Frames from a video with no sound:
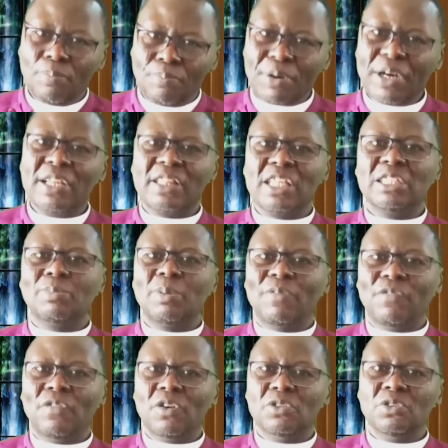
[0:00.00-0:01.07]
bring this
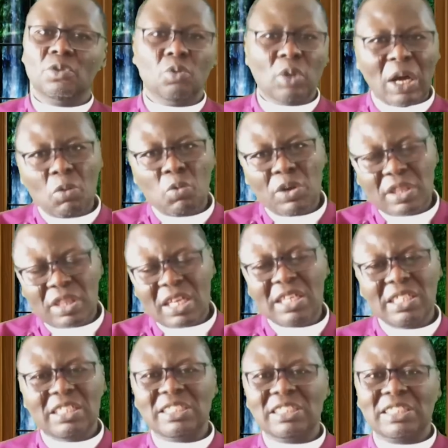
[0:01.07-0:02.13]
before you. And
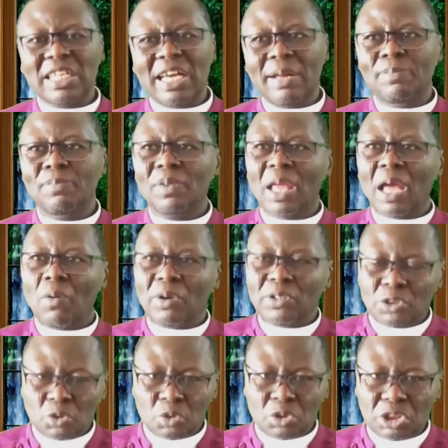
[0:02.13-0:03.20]
within this time, I
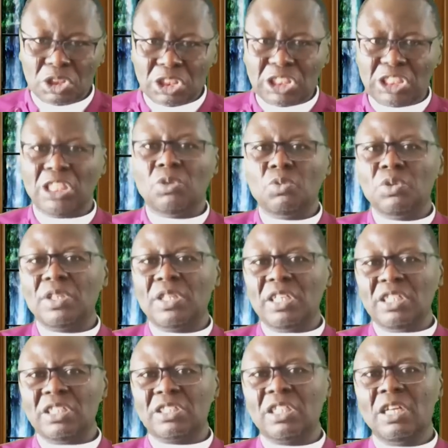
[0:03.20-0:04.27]
want you to deal with
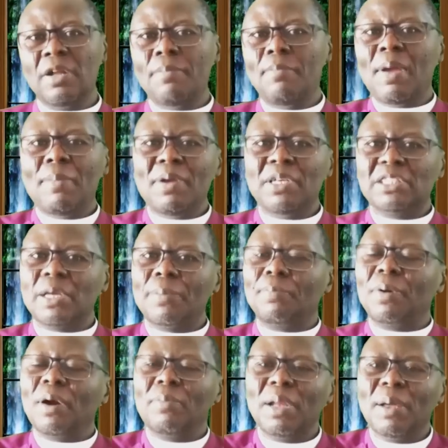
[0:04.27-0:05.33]
this. Maybe it's a
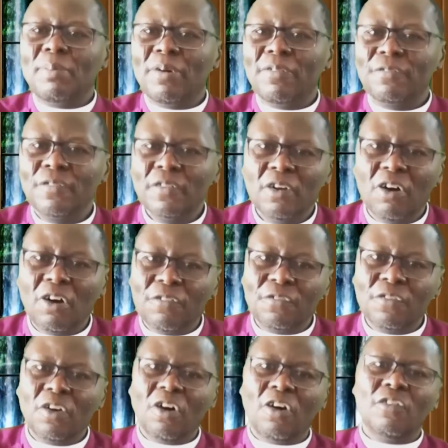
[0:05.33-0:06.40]
problem of
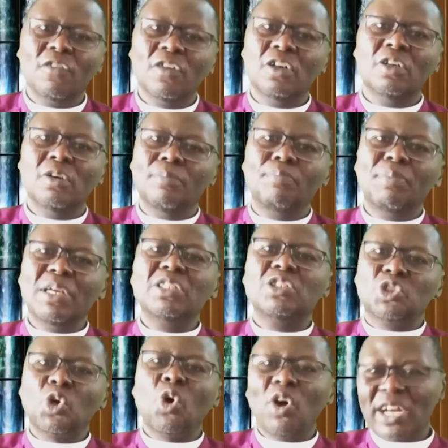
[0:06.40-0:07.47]
being
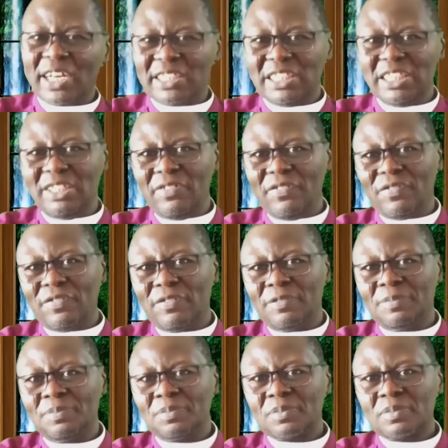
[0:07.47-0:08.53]
talkative.
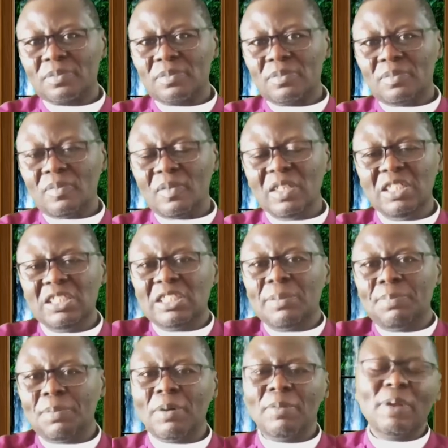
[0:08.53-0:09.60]
It's a
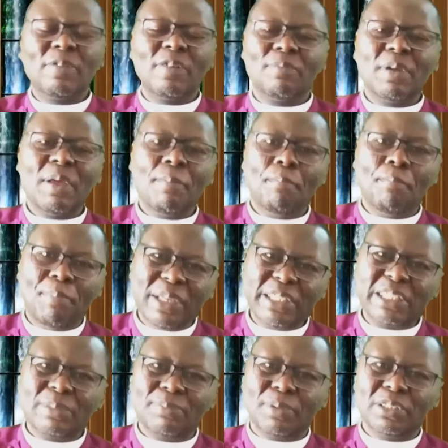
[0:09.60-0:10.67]
problem of being
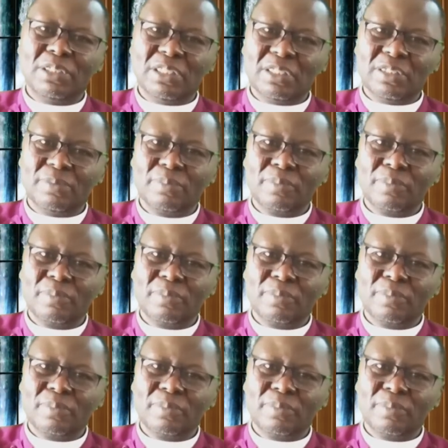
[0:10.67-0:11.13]
busybody.